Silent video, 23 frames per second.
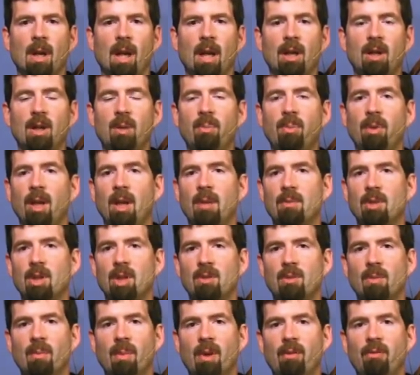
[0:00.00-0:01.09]
I could play them
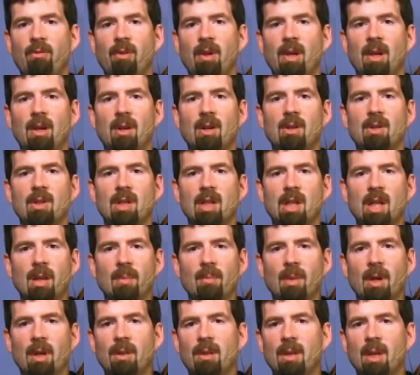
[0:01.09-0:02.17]
just with my fingers and keep
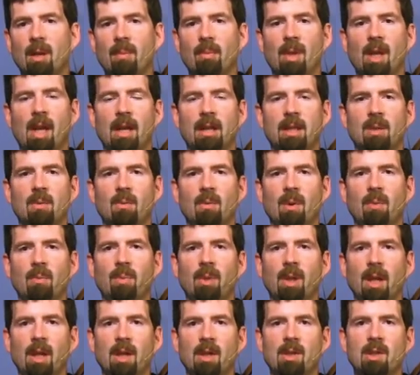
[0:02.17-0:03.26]
my thumb locked in one
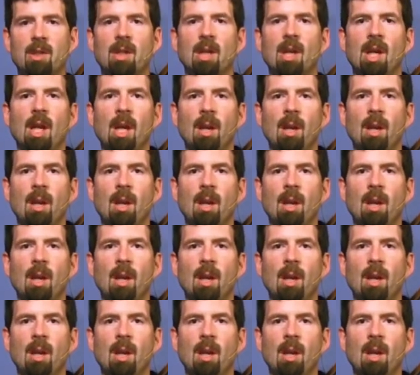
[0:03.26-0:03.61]
place.